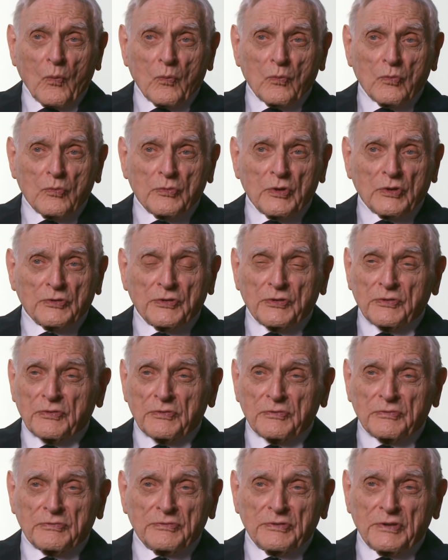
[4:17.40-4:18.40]
This
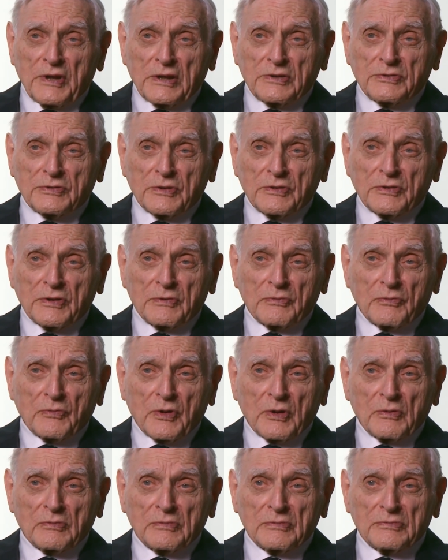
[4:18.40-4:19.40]
nature that
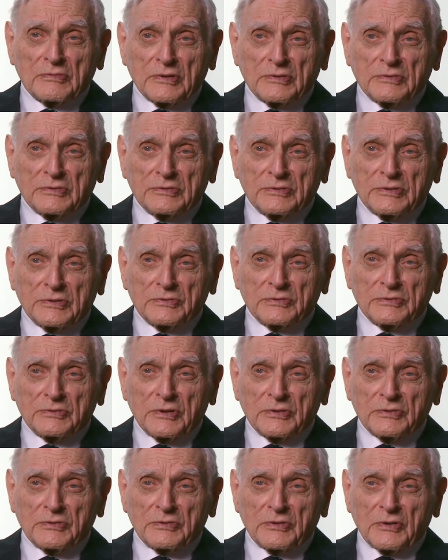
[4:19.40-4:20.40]

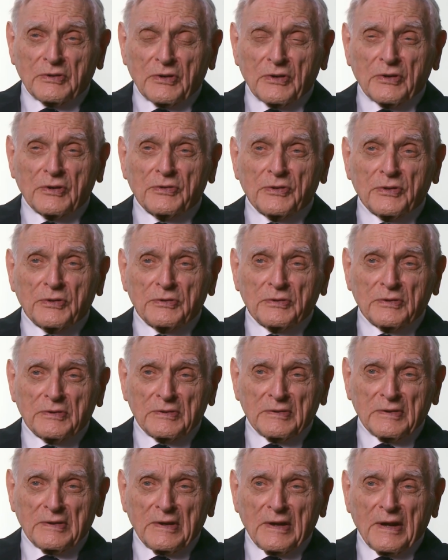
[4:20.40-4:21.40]
this earth
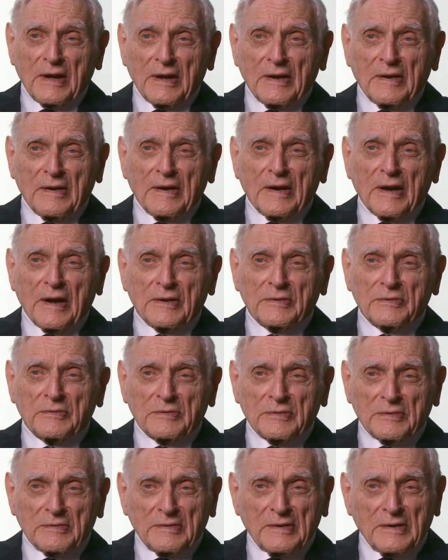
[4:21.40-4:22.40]
and
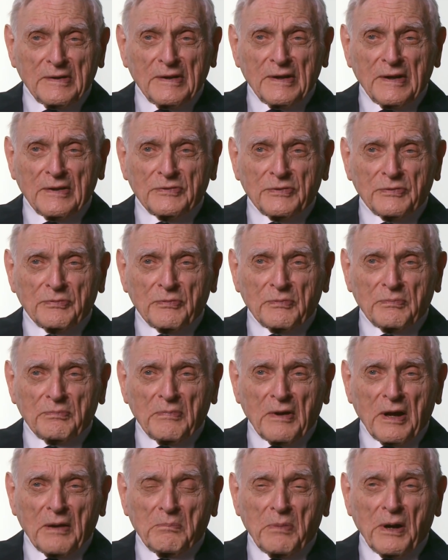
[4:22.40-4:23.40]
its
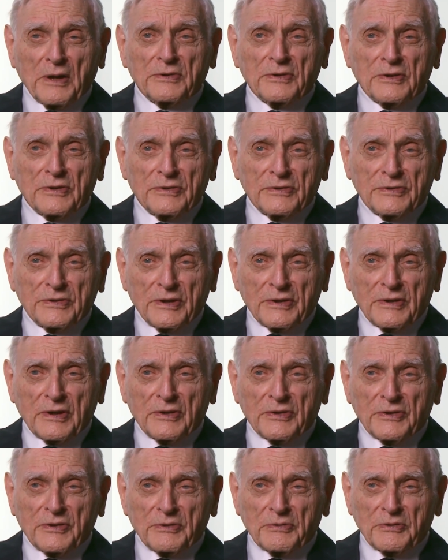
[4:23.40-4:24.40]
abundance and
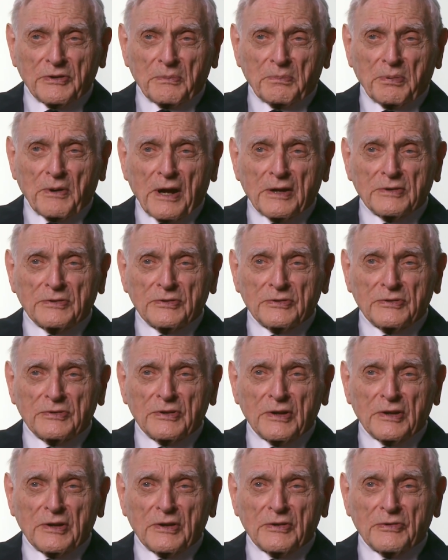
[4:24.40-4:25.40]
its surprises
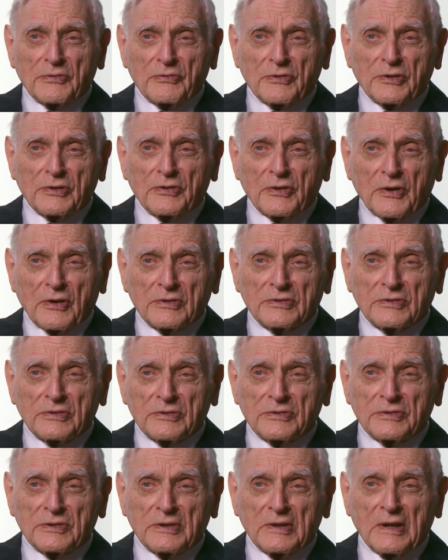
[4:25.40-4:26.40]
and its
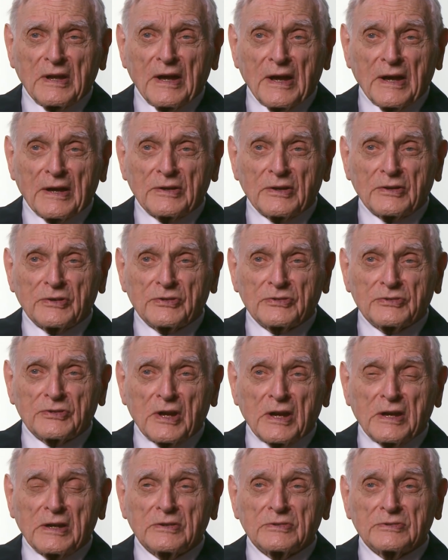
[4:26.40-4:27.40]
resources and its
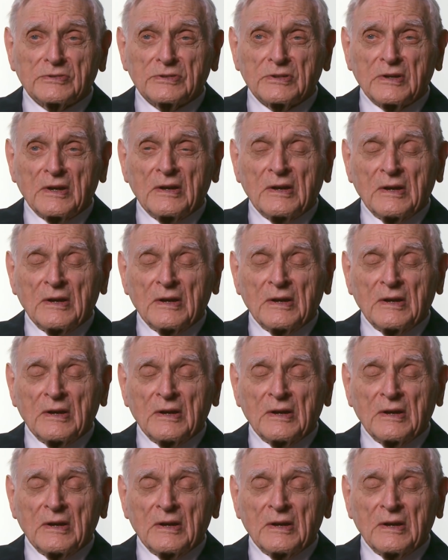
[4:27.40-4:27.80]
change.